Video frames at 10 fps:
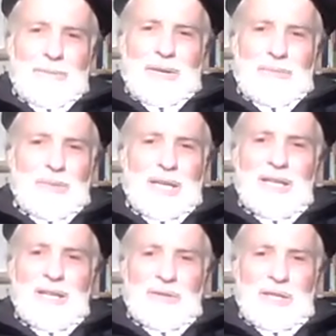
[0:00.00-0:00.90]
many
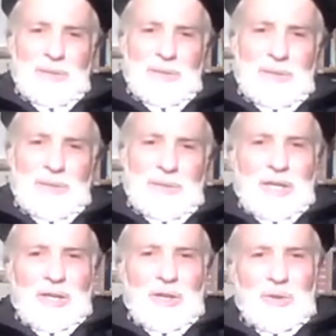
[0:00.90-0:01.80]
of his book,
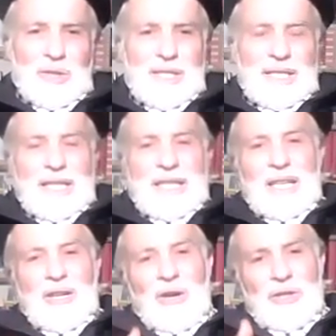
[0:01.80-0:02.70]
you notice
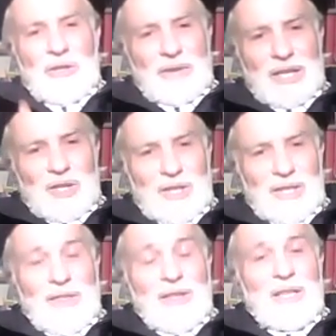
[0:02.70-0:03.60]
cultivation,
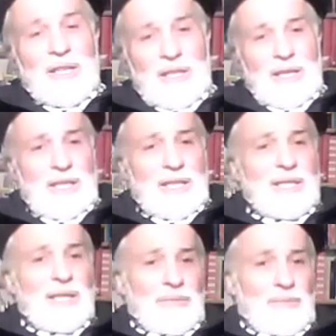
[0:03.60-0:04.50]
his
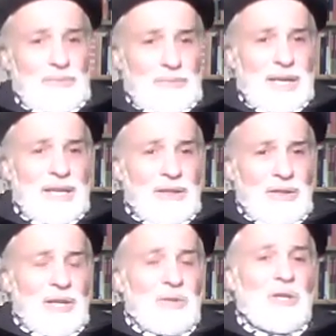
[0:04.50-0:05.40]
main
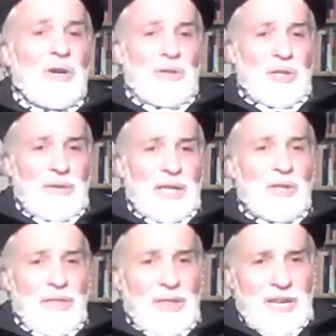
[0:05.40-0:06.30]
thing was
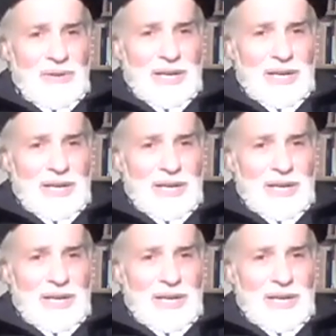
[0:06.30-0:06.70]
cultivation theory.